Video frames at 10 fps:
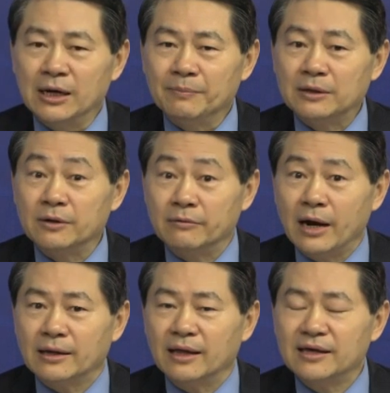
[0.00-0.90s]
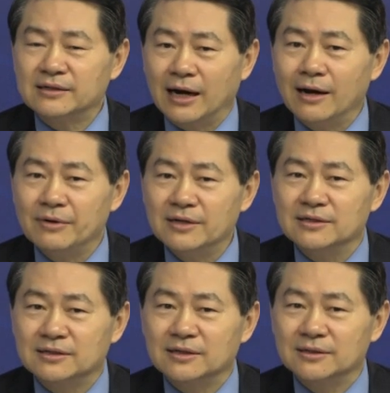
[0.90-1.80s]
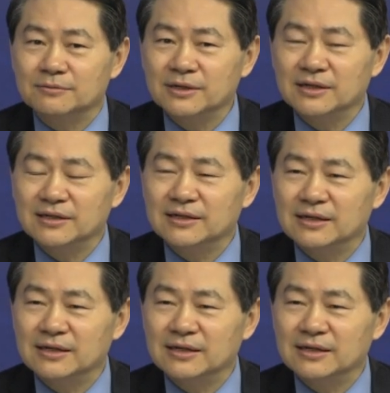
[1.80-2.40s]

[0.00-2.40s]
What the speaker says: But you're right. I think Taiwan is really